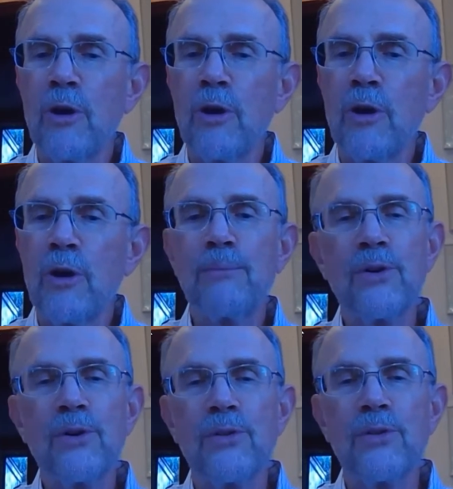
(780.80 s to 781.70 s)
Now,
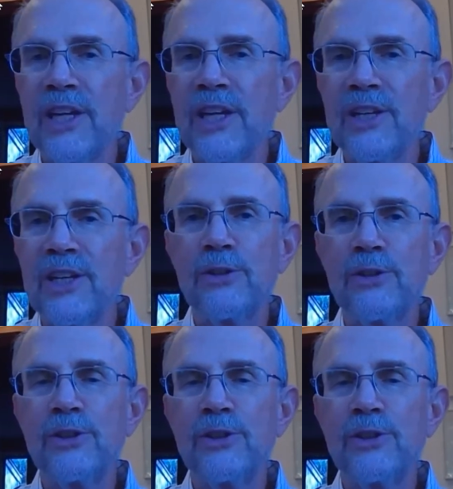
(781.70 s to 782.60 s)
also
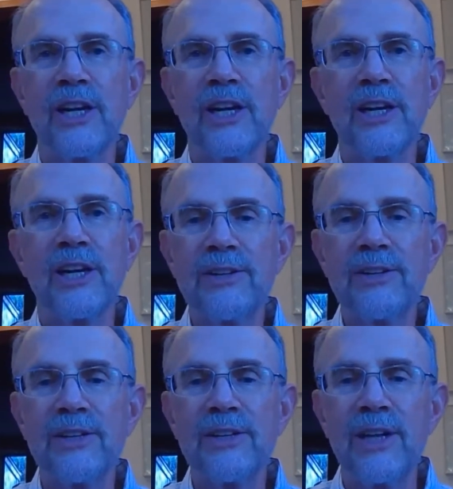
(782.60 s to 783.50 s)
remember the
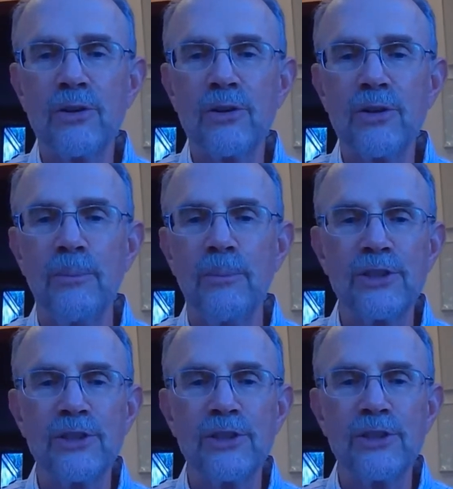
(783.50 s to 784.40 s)
synergistic
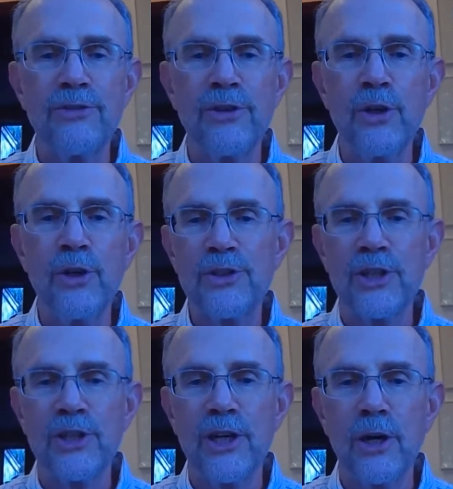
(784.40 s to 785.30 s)
effect I talked
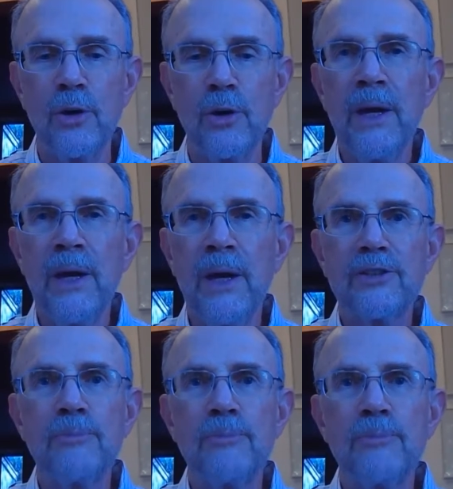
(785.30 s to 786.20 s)
about just a few
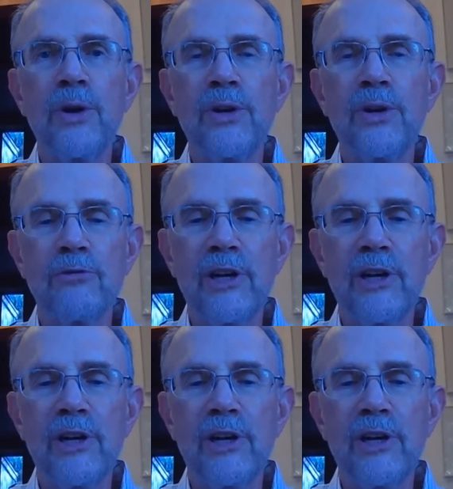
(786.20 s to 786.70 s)
minutes ago.